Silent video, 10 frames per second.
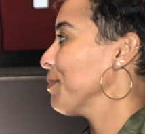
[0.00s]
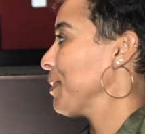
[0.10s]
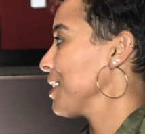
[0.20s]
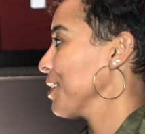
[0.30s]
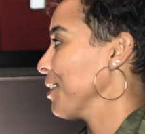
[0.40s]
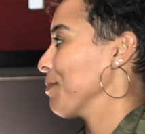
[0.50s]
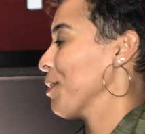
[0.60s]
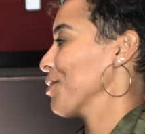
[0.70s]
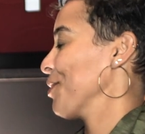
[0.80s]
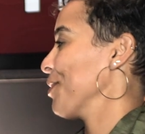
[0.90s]
mental,
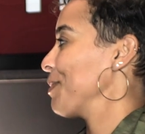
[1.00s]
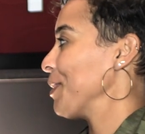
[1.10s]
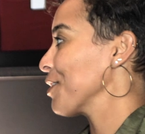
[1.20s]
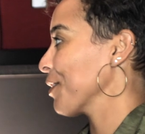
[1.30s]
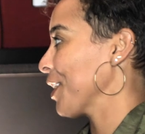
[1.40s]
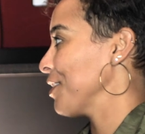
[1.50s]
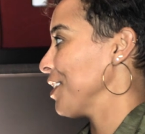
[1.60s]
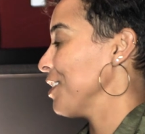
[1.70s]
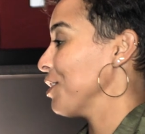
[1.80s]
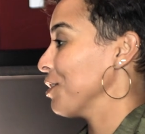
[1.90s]
emotional, and spiritual
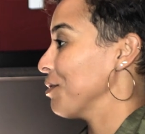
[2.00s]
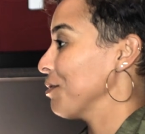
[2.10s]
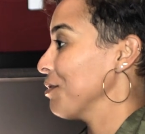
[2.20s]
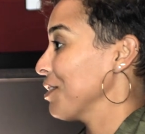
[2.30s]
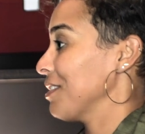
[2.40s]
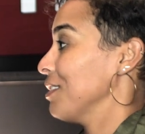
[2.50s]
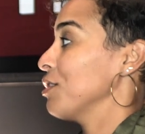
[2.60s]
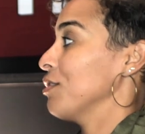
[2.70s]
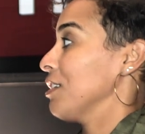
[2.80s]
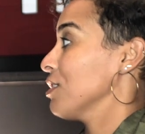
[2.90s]
energy to just
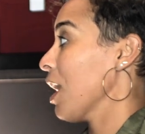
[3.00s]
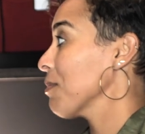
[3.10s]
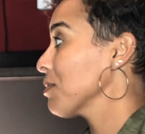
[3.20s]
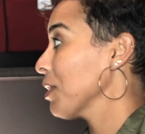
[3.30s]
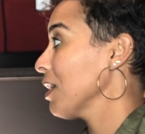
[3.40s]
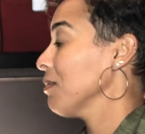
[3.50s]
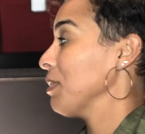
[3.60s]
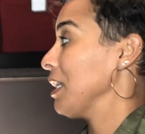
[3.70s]
do their jobs well,